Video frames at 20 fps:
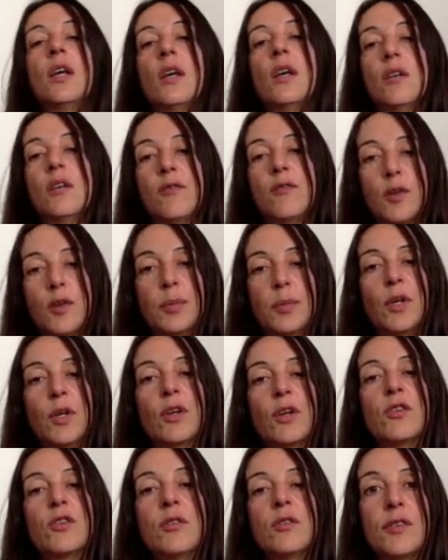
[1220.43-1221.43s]
of the
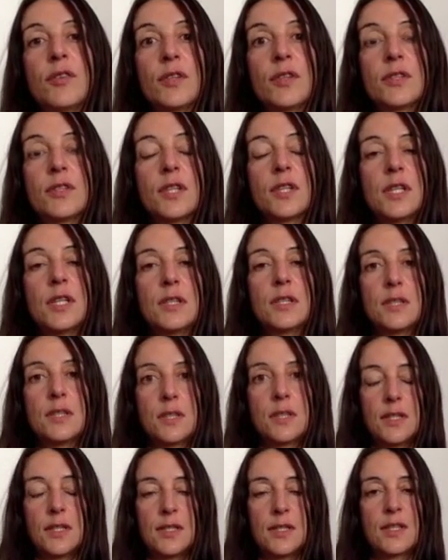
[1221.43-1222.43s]
block universe
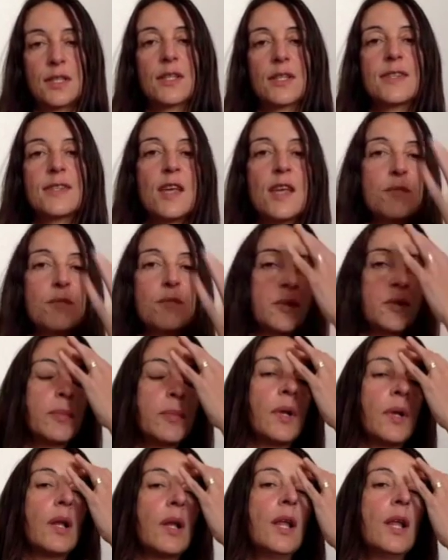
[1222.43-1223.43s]
is
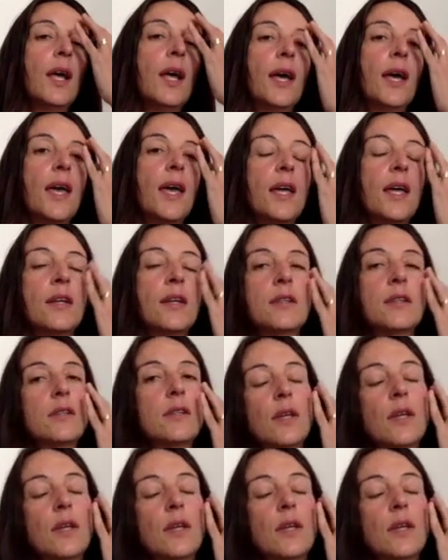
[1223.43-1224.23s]
acceptable, and